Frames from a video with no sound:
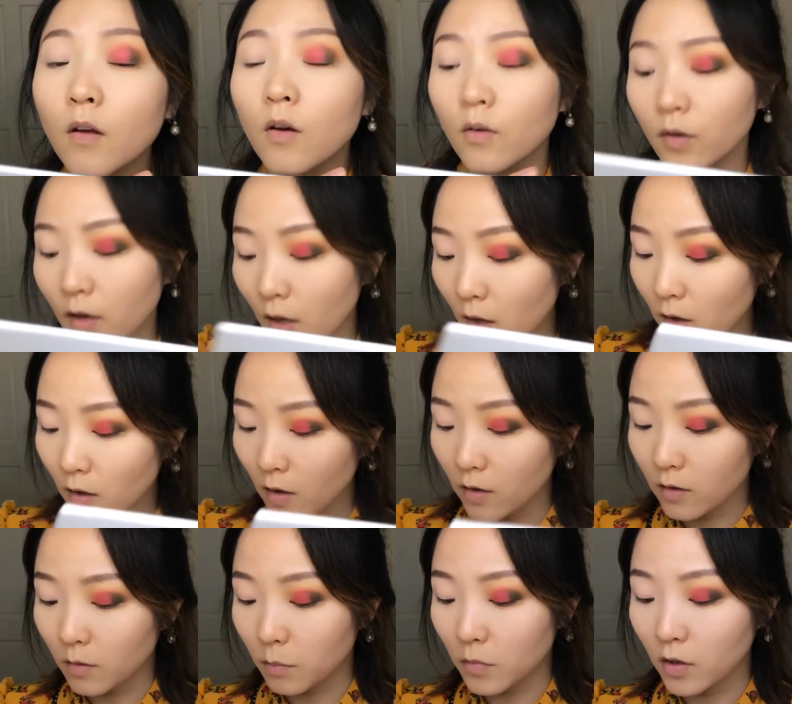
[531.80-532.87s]
Okay,
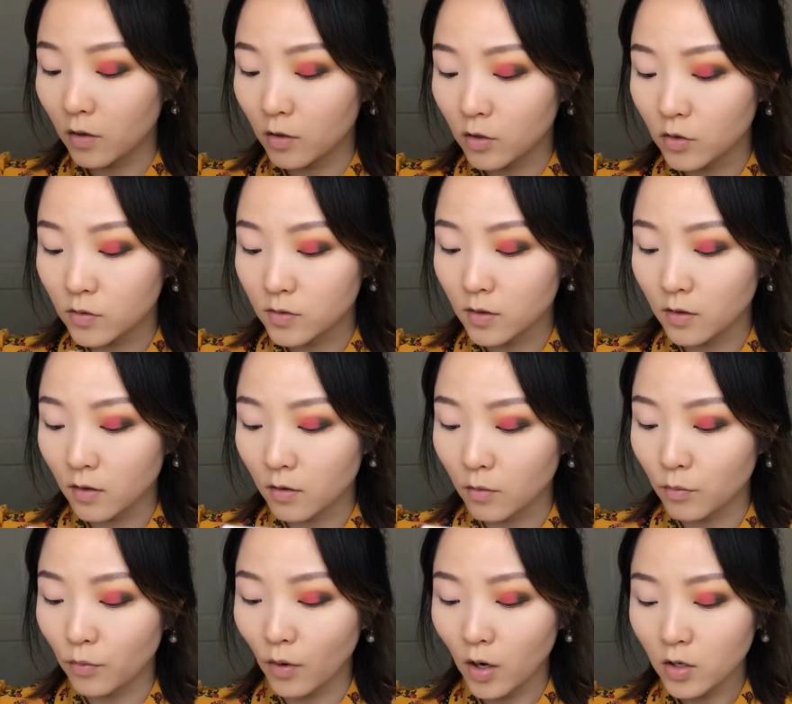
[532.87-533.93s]
and then I'm going to use
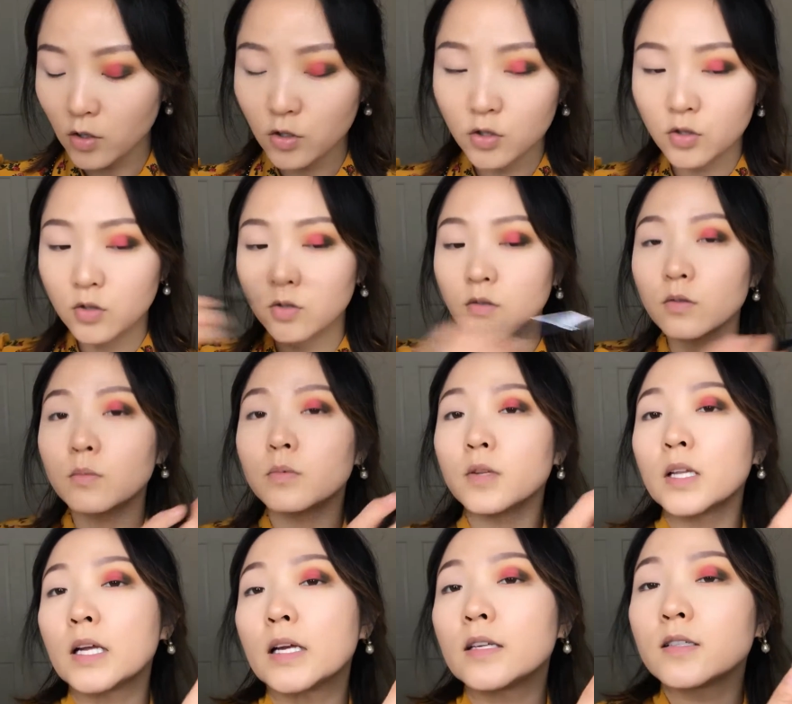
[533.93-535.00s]
another brush to
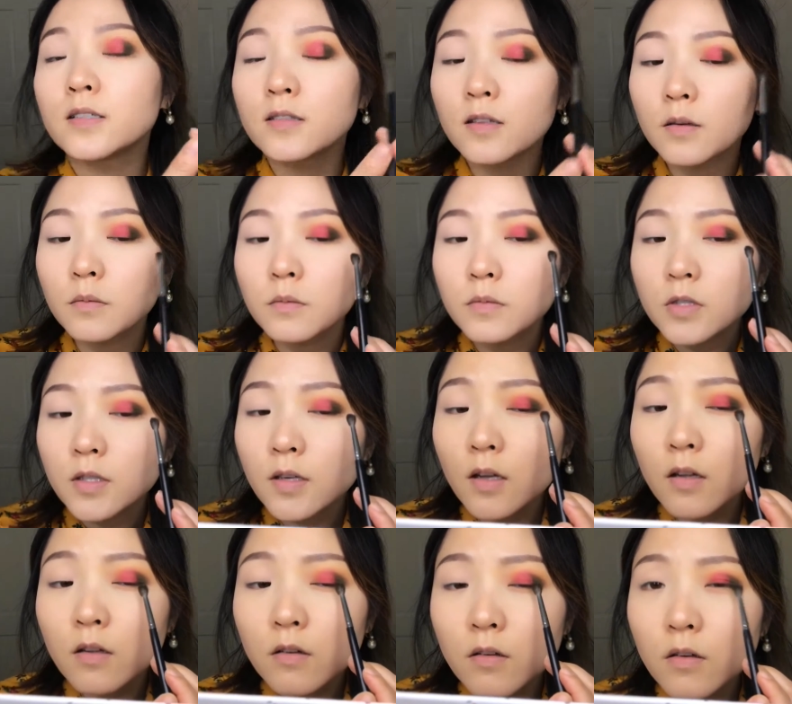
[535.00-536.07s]
blend them
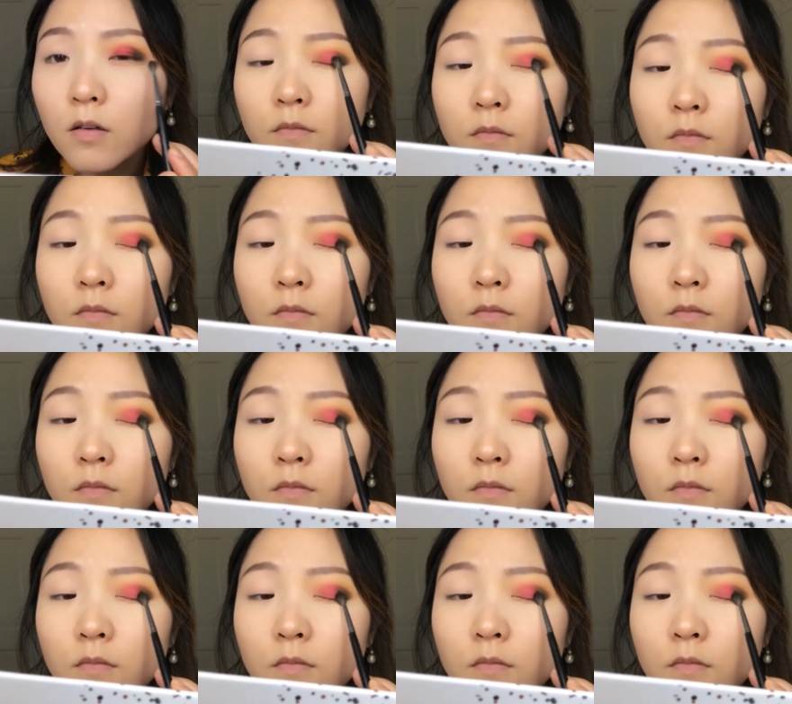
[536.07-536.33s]
together.